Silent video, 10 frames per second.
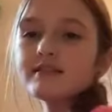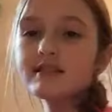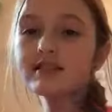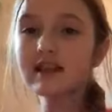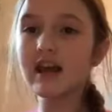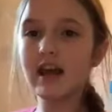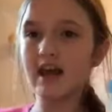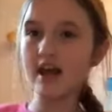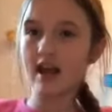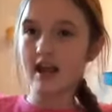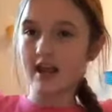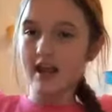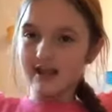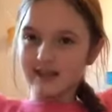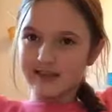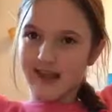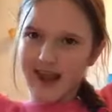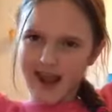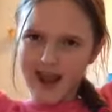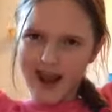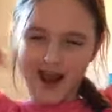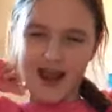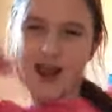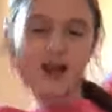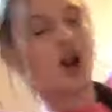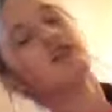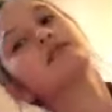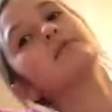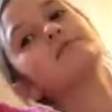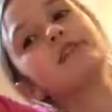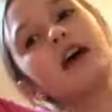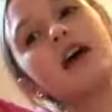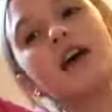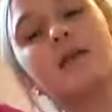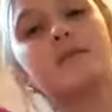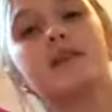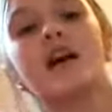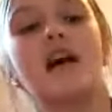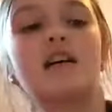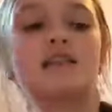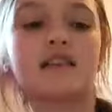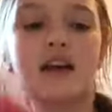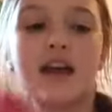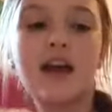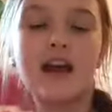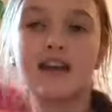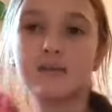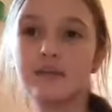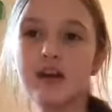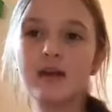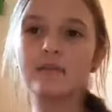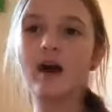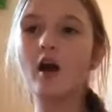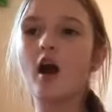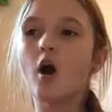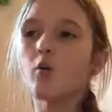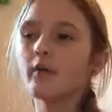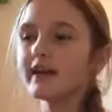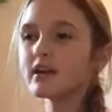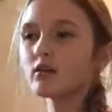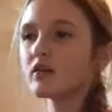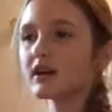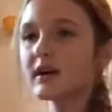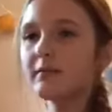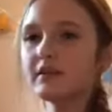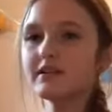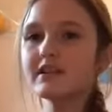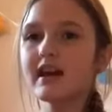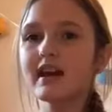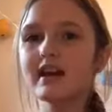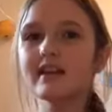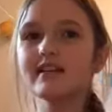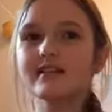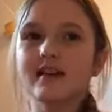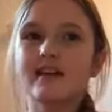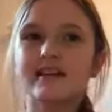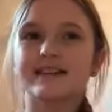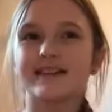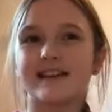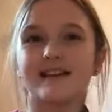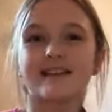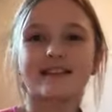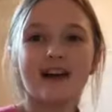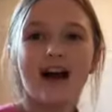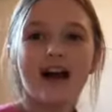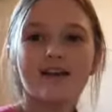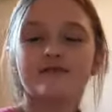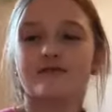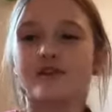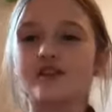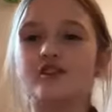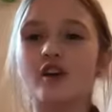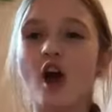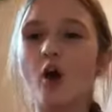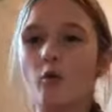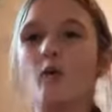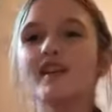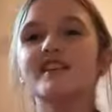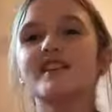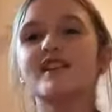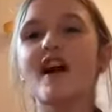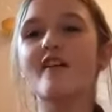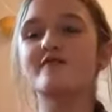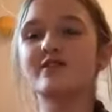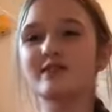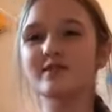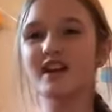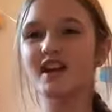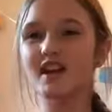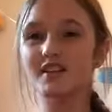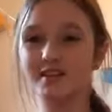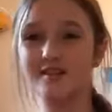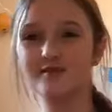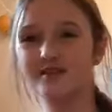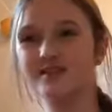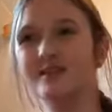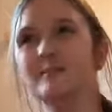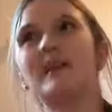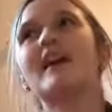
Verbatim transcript: Today is an awesome day because it's been about a week or a couple days since I have reached one year of doing YouTube